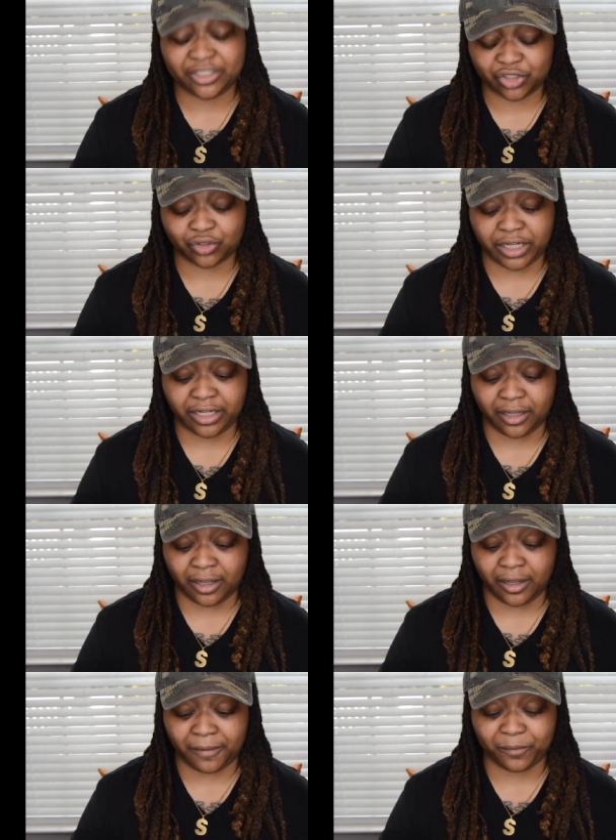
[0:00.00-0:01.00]
Straight
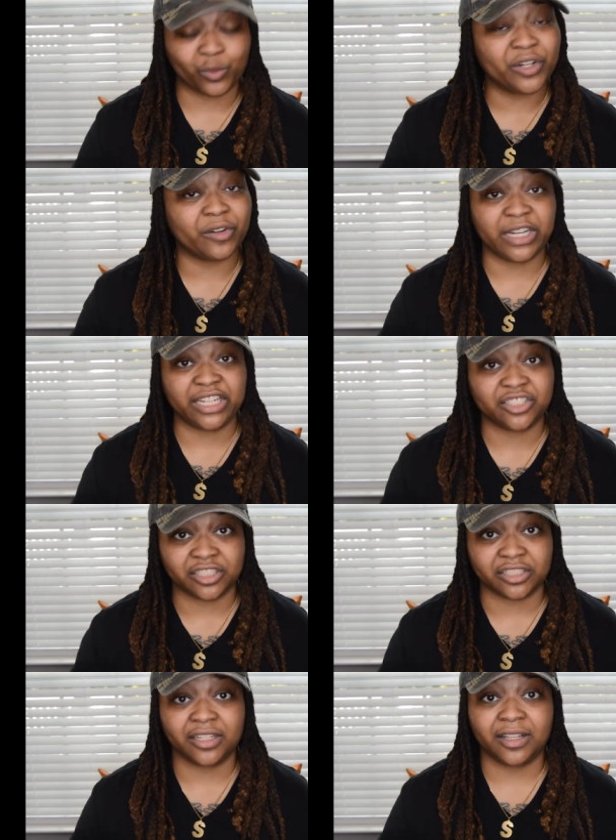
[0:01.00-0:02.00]

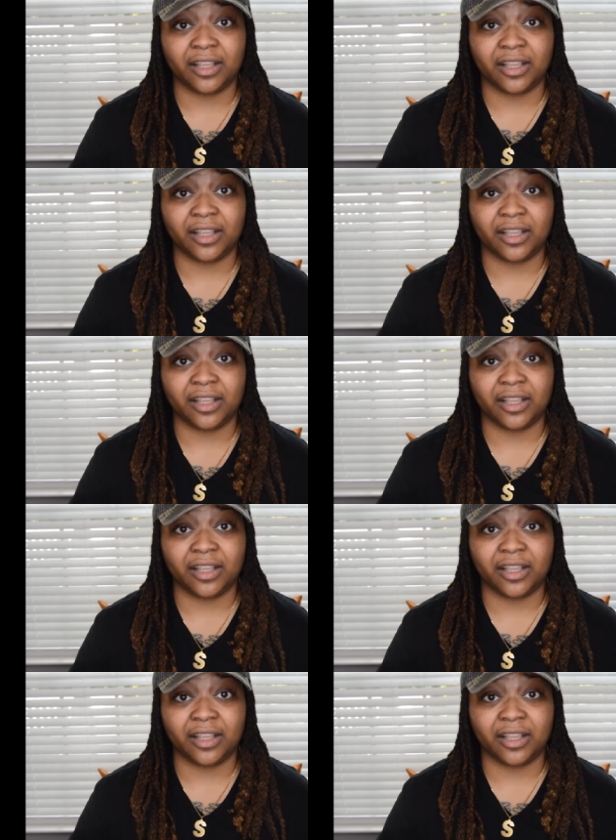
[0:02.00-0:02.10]
recreation